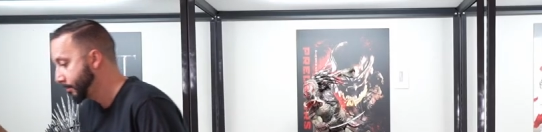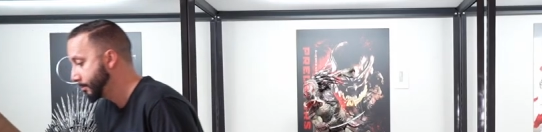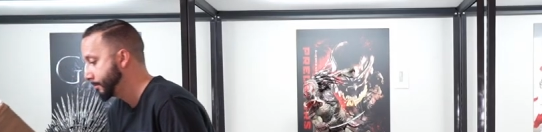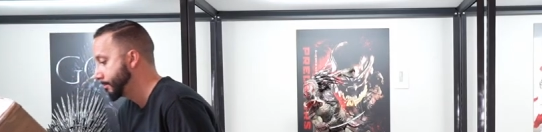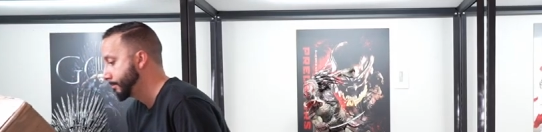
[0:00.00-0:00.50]

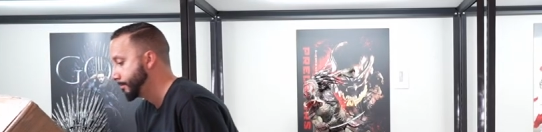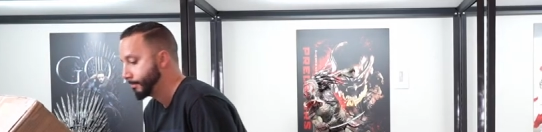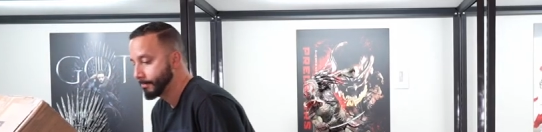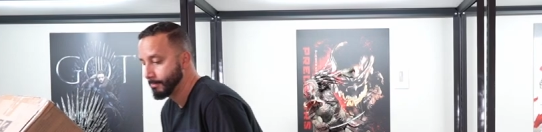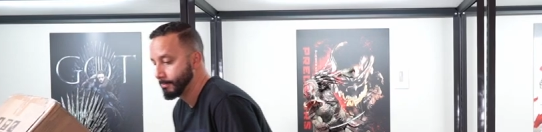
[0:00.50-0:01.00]

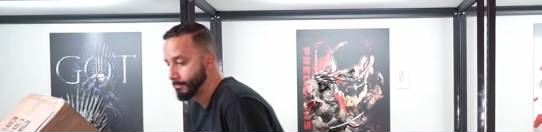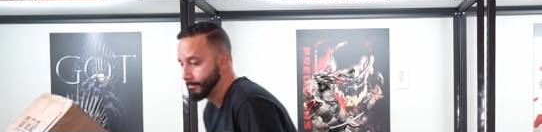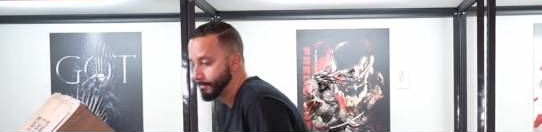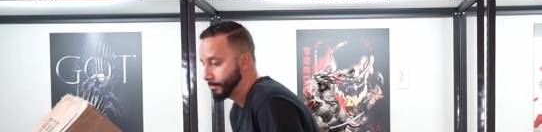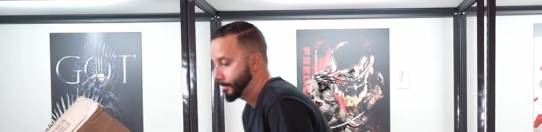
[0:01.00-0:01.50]

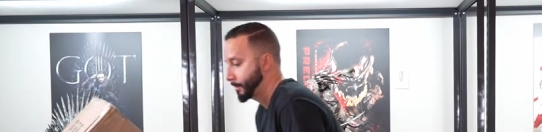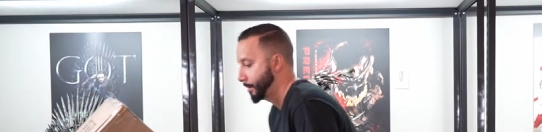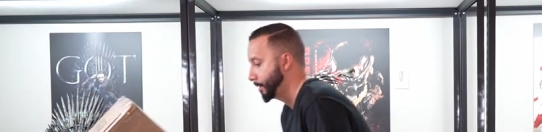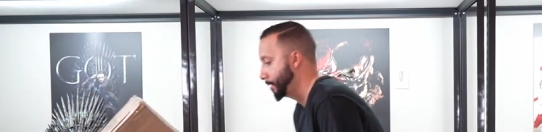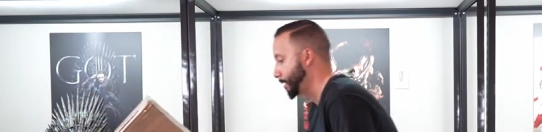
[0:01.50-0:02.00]

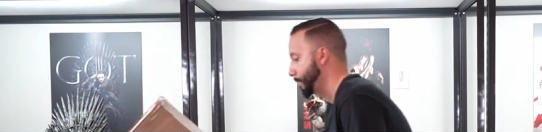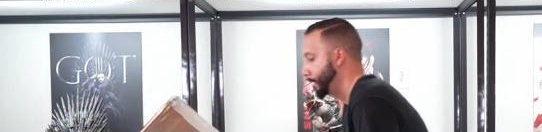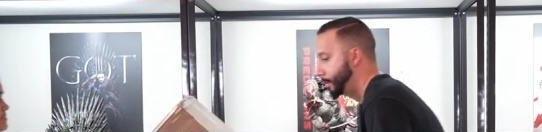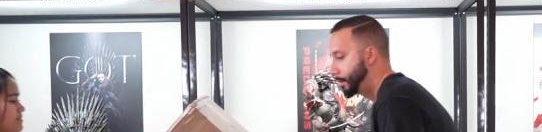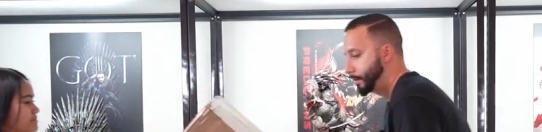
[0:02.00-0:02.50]

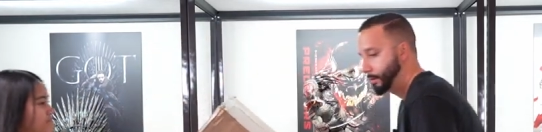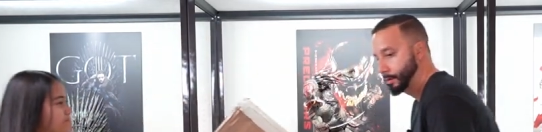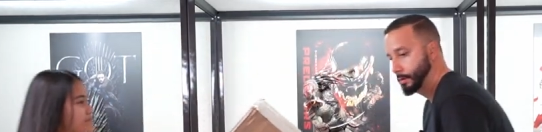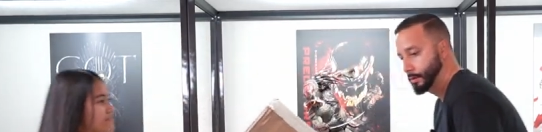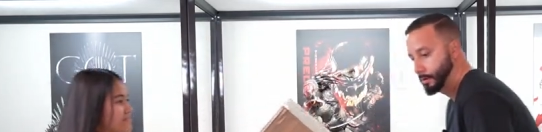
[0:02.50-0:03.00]

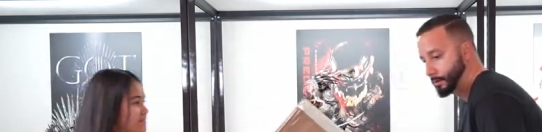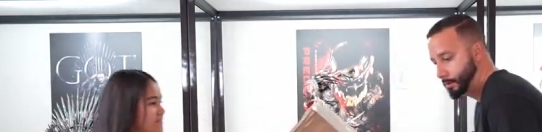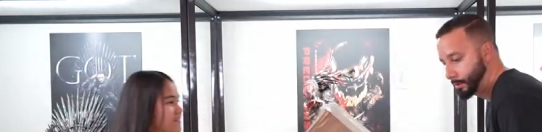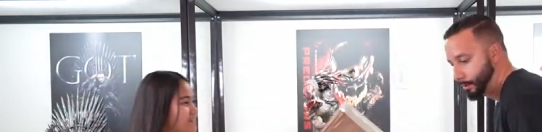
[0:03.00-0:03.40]
(no one is talking)